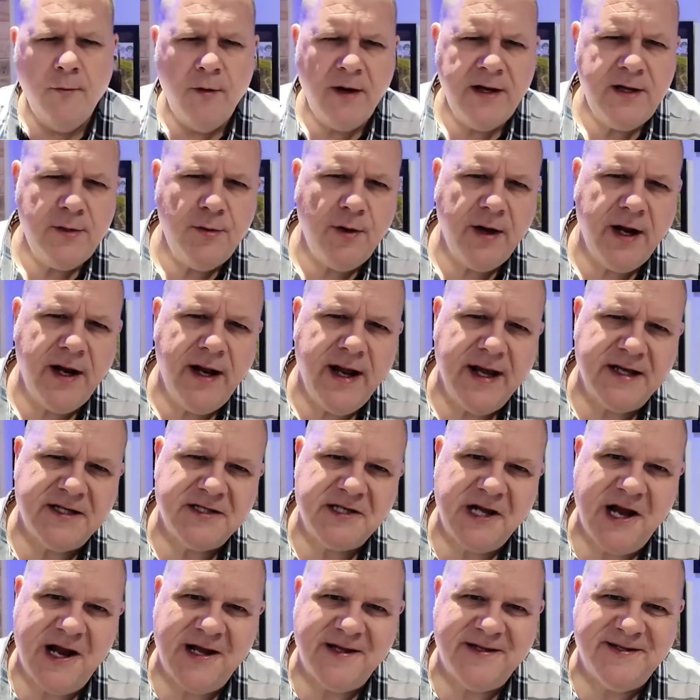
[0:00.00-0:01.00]
Wonder what the
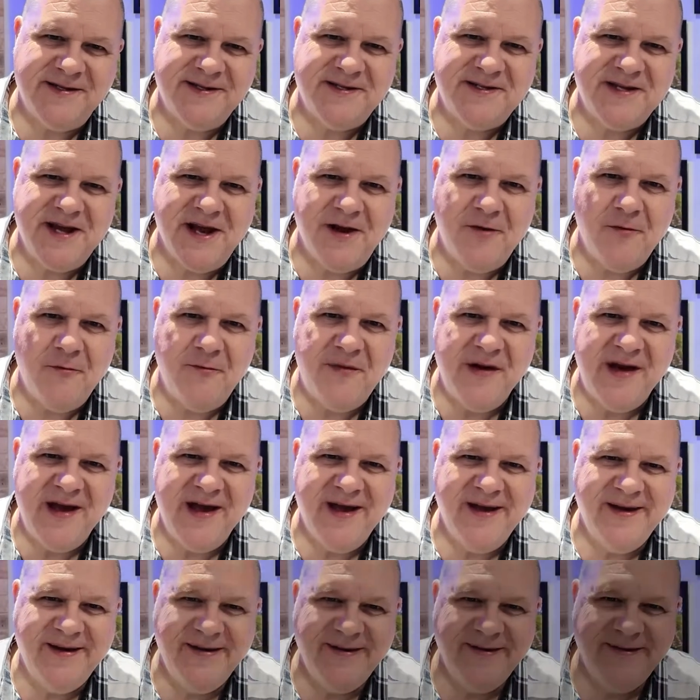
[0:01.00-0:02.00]
next collector's tin will
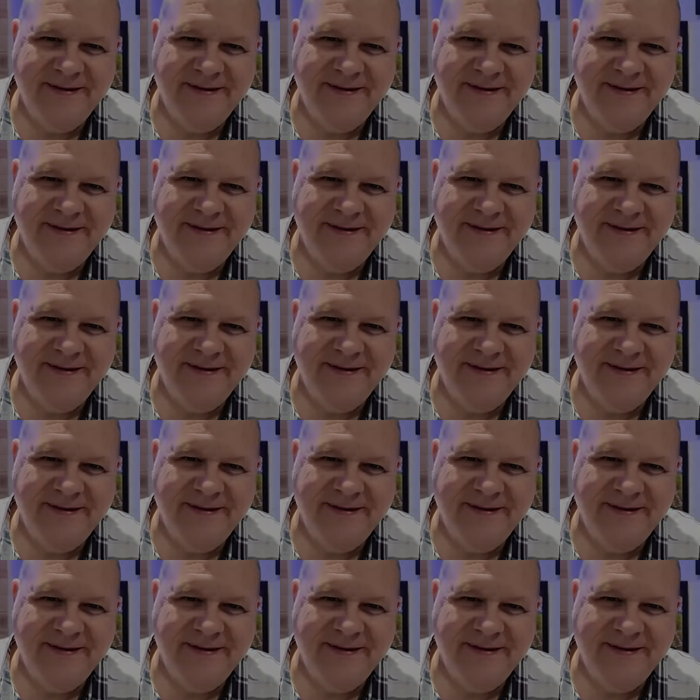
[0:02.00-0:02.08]
be.